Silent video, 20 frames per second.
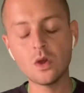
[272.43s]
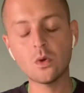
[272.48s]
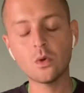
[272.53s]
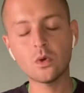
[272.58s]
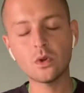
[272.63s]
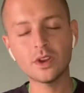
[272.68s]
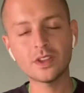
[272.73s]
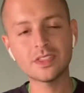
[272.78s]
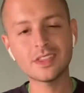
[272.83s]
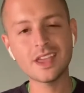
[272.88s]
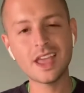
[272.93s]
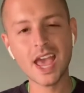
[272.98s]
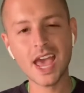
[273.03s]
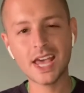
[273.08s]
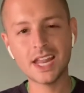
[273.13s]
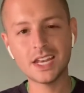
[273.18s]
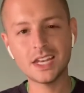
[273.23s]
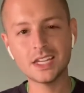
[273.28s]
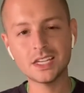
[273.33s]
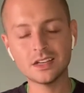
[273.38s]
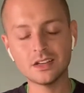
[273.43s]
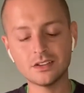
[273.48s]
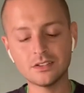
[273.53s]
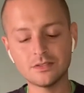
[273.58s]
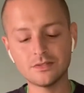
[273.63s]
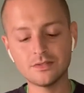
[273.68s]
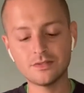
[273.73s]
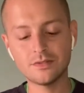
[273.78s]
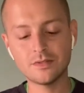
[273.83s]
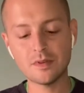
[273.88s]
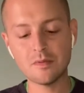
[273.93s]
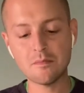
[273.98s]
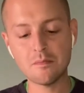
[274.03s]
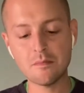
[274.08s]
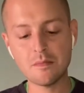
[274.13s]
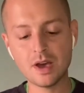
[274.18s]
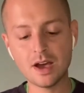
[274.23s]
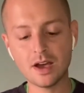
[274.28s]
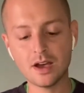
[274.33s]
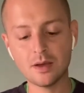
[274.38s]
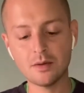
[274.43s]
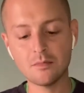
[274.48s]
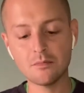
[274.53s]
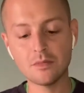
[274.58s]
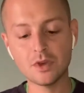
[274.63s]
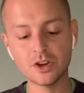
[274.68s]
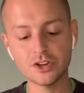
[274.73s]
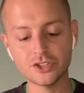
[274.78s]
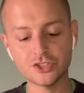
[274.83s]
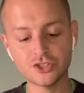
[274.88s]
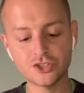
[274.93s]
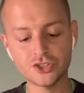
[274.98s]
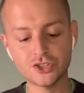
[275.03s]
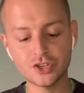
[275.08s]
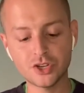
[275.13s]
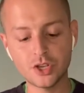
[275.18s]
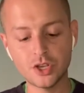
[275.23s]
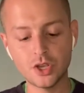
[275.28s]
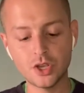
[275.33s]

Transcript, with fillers: or at the end of mm, uh, March